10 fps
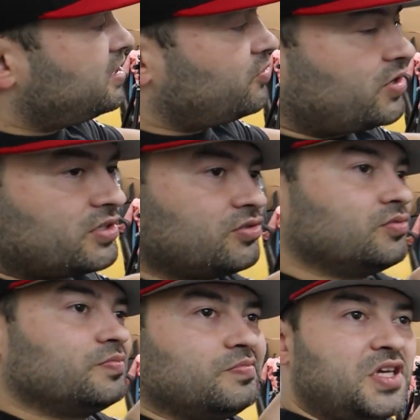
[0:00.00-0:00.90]
didn't want
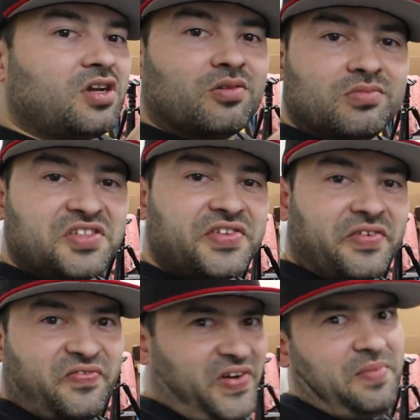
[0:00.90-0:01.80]
to, do it
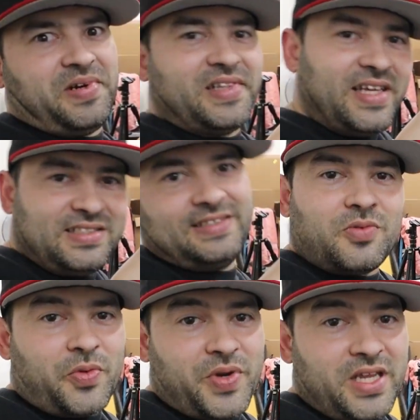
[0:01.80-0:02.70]
the fiberglass. So
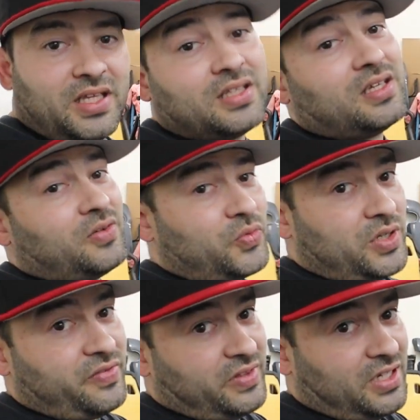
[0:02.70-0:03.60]
what we did,
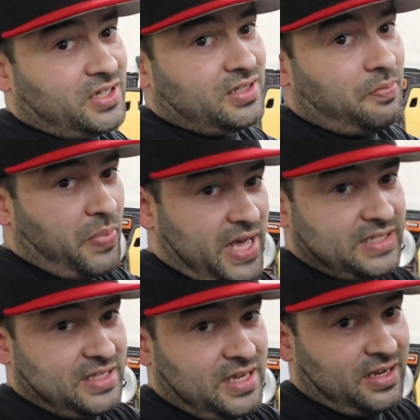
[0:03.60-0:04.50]
we've done the
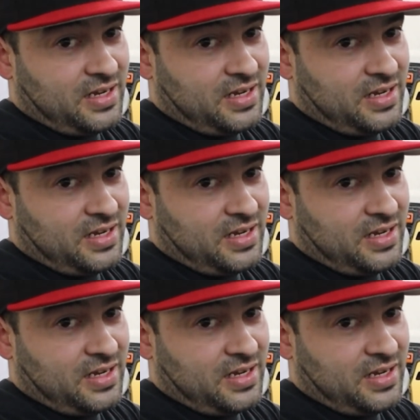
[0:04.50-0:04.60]
best thing